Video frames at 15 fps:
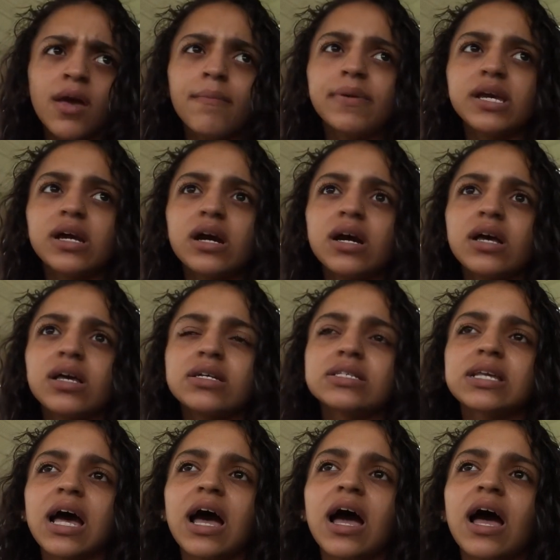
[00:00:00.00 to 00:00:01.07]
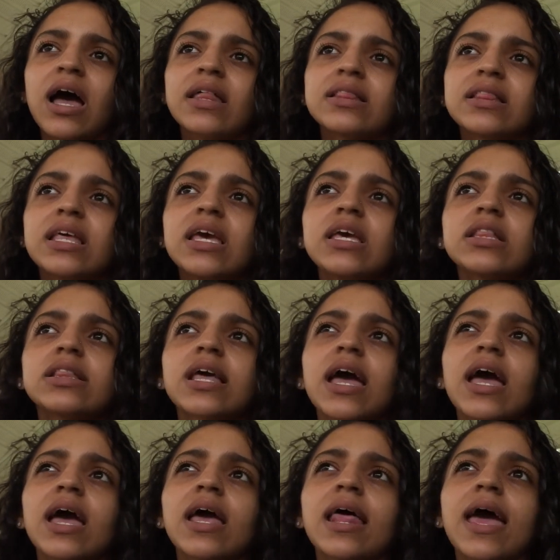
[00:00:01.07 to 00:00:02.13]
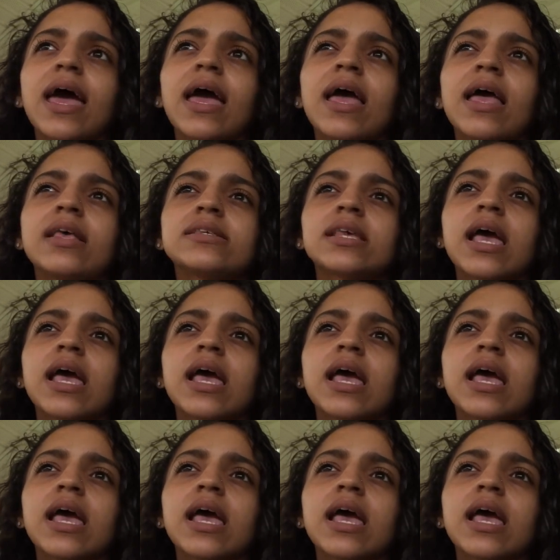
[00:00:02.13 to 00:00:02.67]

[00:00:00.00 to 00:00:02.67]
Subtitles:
Because I think that as